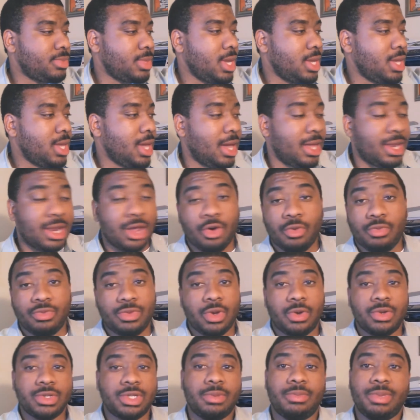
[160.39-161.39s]
yeah, no,
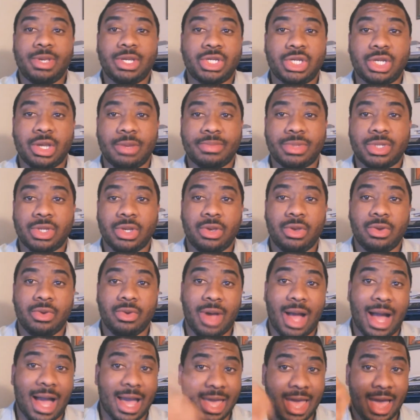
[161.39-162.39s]
those will be shipped to
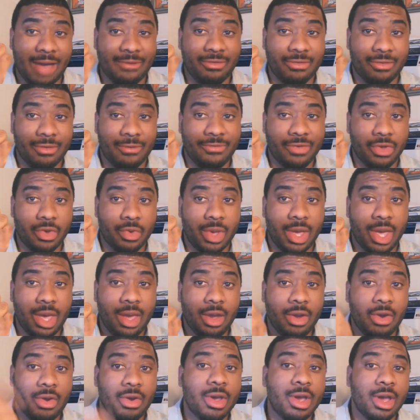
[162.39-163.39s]
you. I have a review
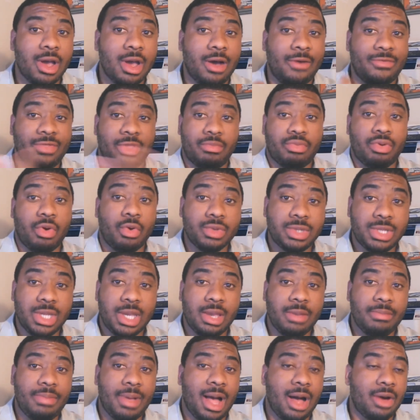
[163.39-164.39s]
here of the
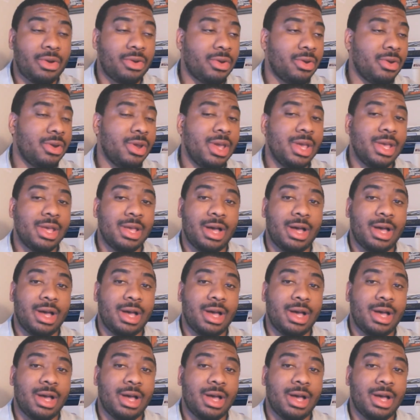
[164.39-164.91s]
protein powder.